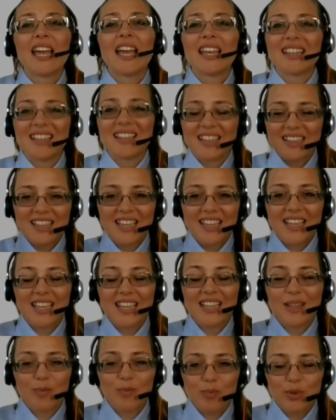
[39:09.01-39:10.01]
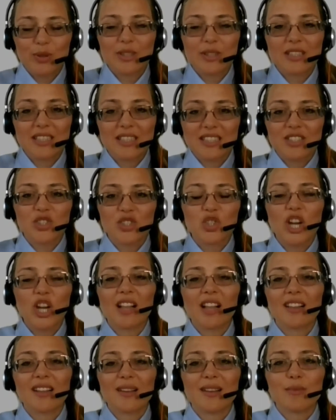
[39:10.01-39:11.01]
And they're gonna put this
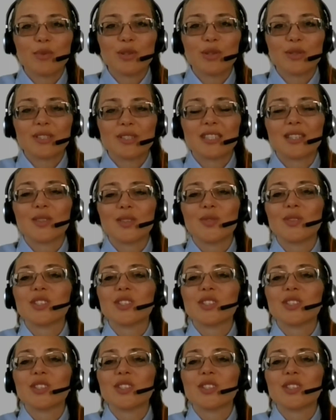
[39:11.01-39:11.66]
chalga music,